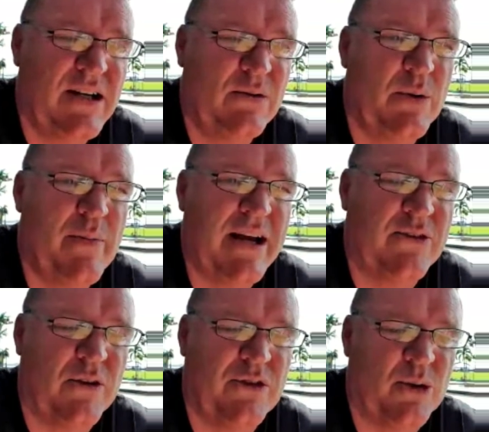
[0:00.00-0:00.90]
and I would mouth
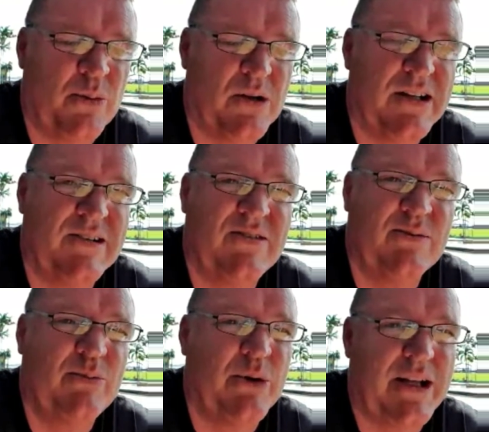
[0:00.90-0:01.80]
off at the
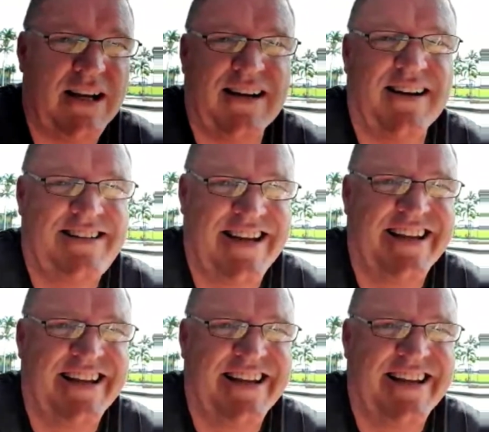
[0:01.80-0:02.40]
police pretty hard.